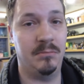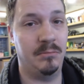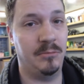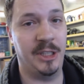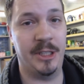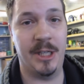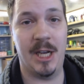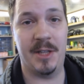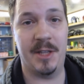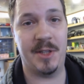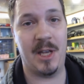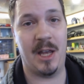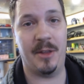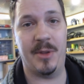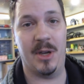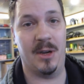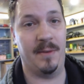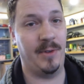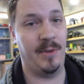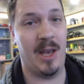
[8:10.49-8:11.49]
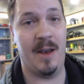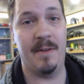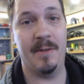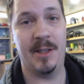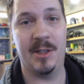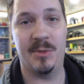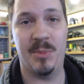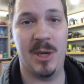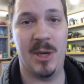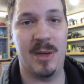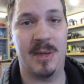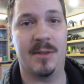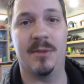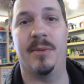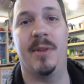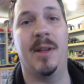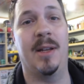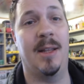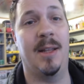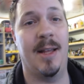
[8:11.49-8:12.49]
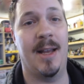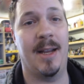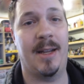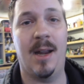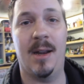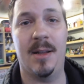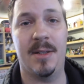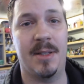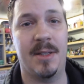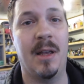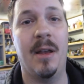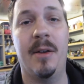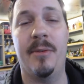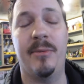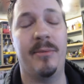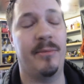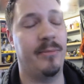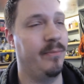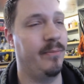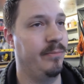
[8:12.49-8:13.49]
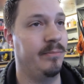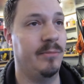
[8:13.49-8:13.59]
You guys out there, if you have any experience with any of that kind of stuff,